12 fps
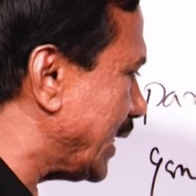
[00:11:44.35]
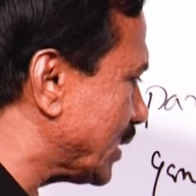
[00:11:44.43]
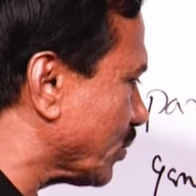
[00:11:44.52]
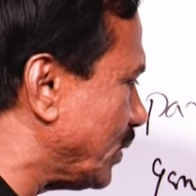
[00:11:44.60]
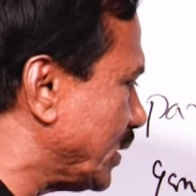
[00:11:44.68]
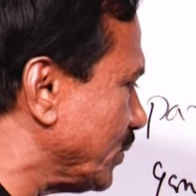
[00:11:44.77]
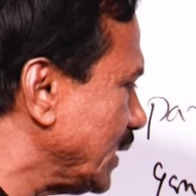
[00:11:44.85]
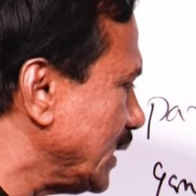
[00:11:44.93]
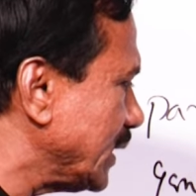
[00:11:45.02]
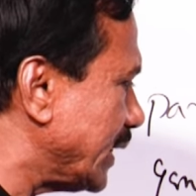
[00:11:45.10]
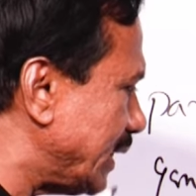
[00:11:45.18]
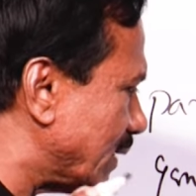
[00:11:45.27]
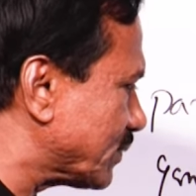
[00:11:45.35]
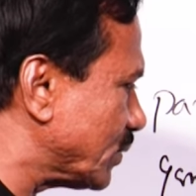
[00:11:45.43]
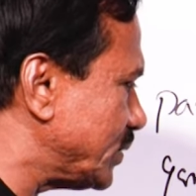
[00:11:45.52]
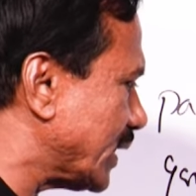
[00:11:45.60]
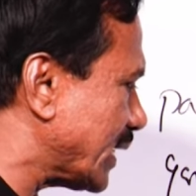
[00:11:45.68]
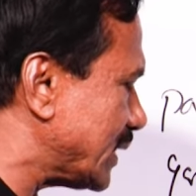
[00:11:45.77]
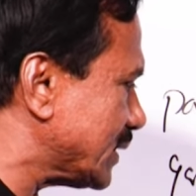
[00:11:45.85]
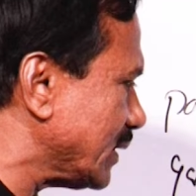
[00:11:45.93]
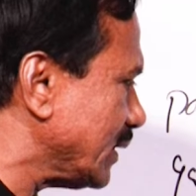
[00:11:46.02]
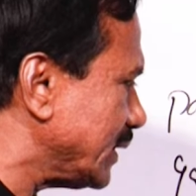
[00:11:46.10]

I told you in F2 generation,